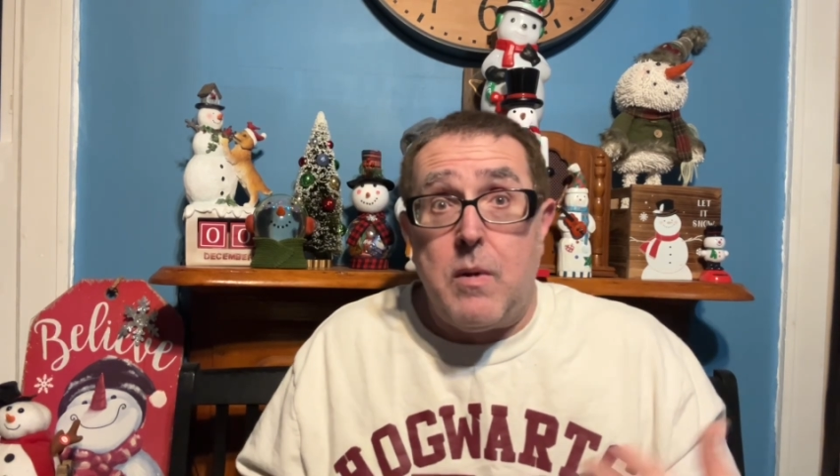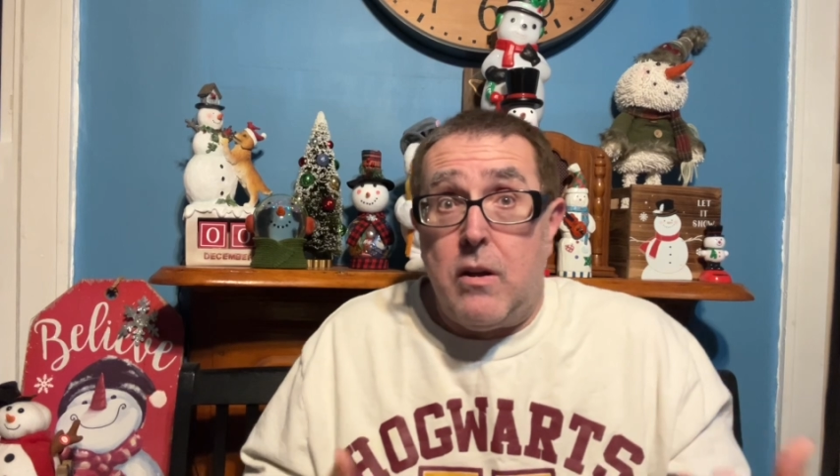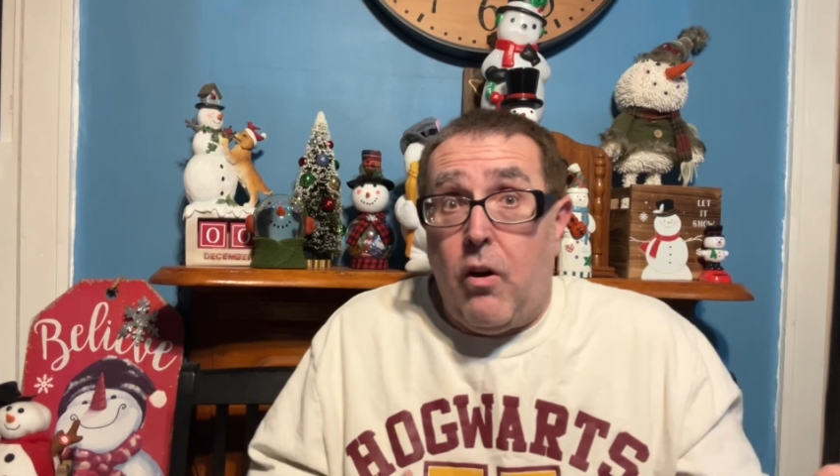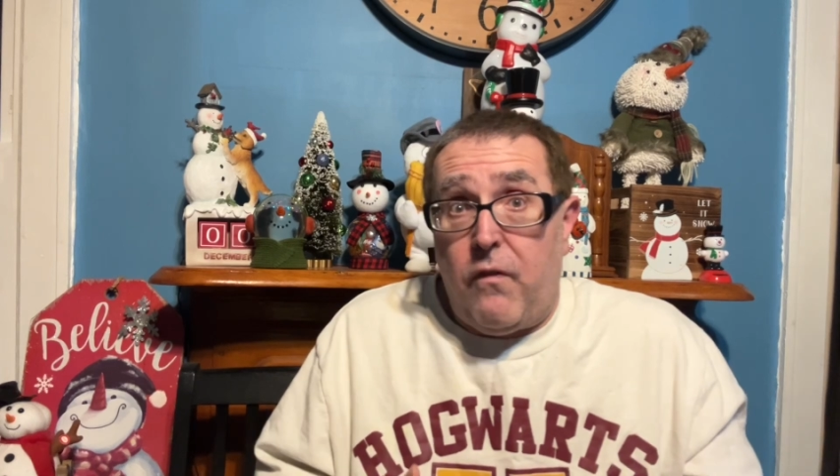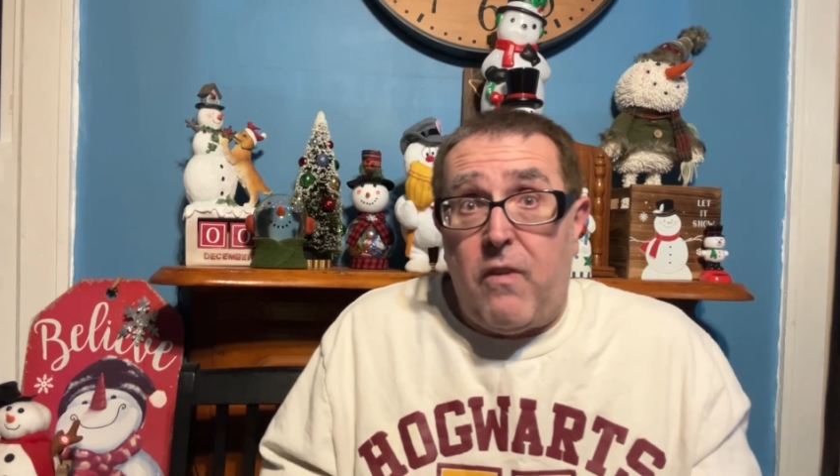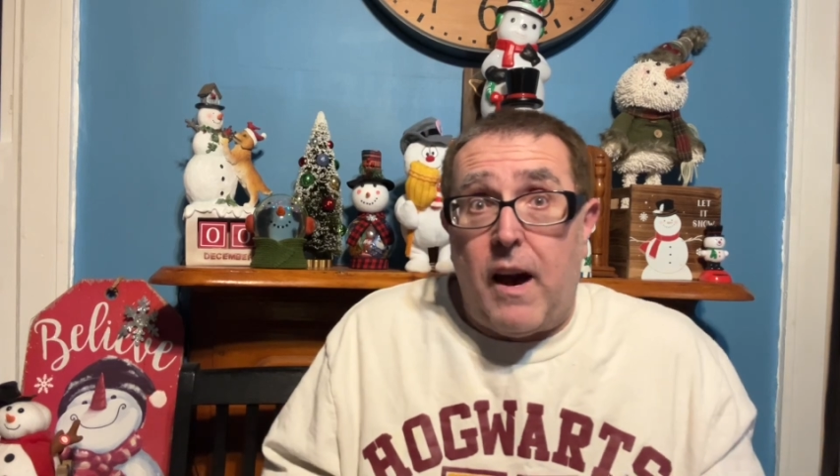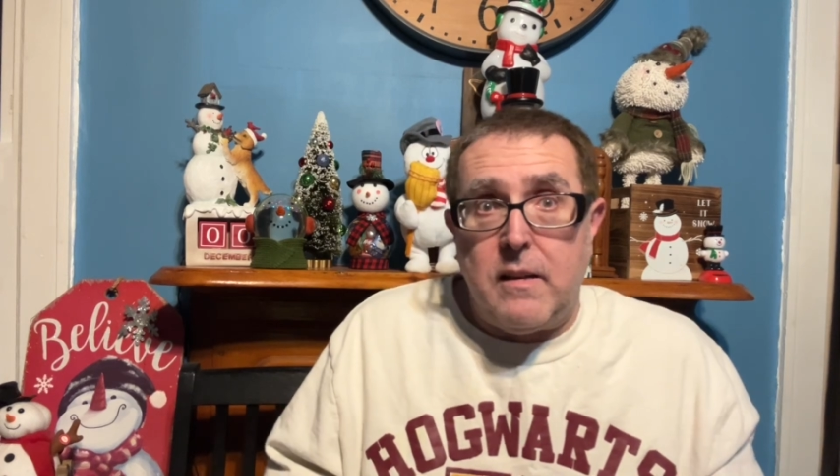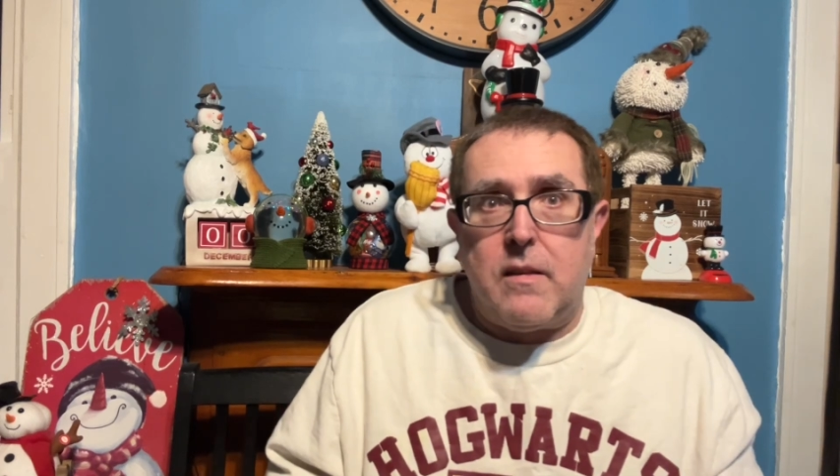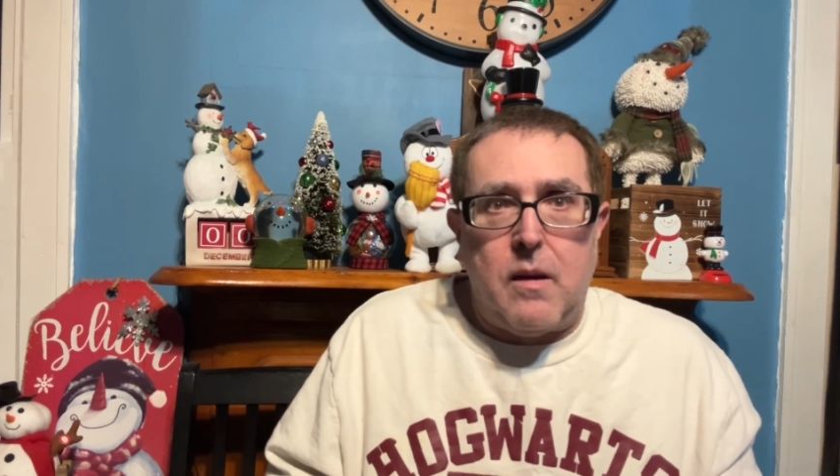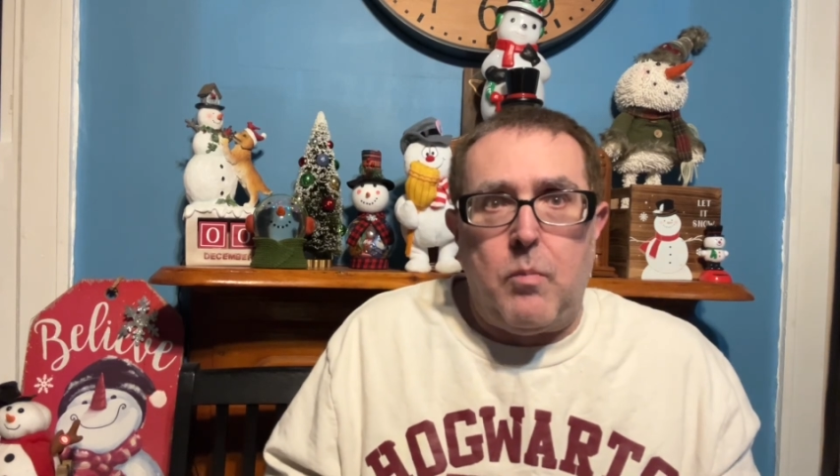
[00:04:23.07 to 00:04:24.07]
and he'll find
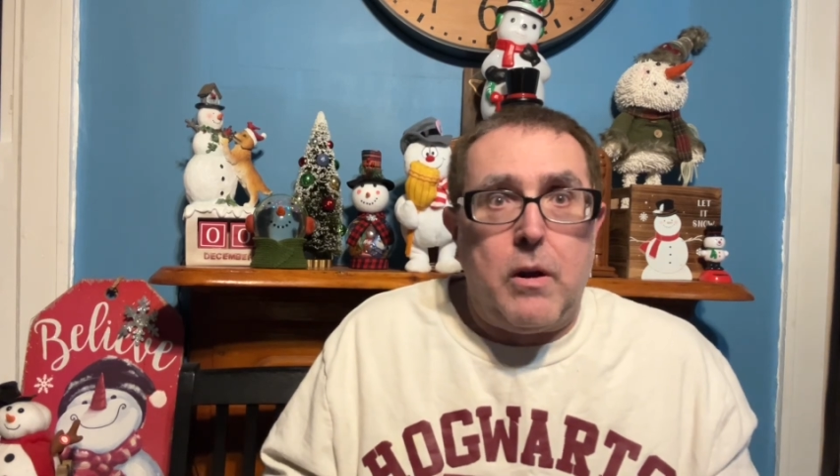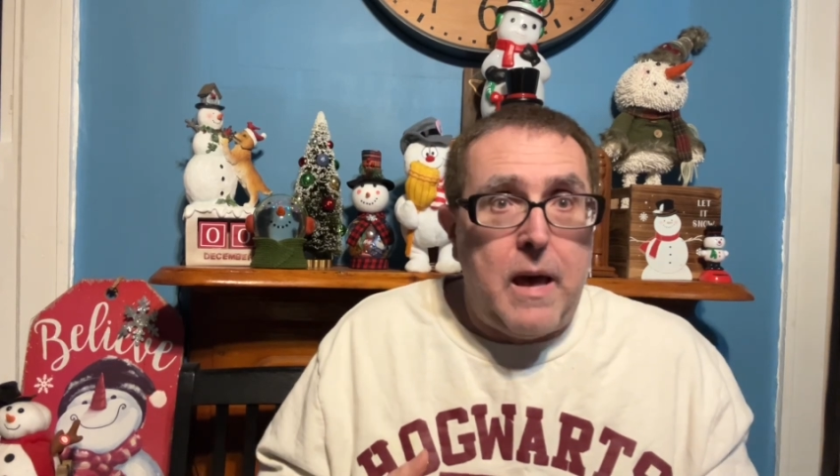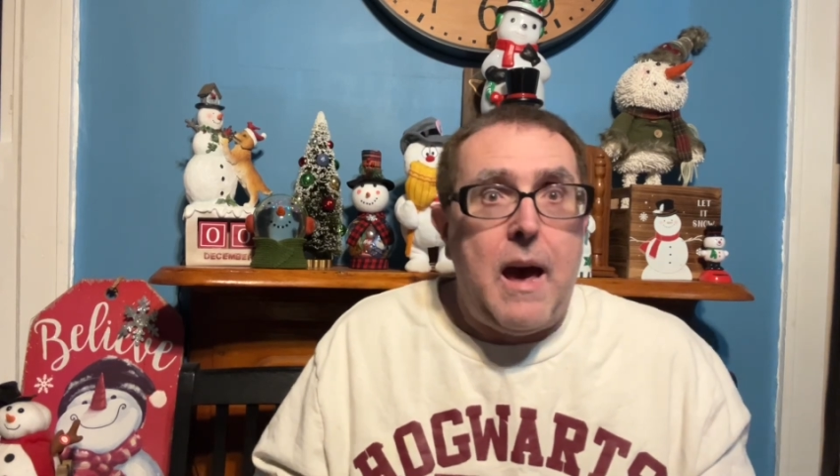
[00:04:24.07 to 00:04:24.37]
someone that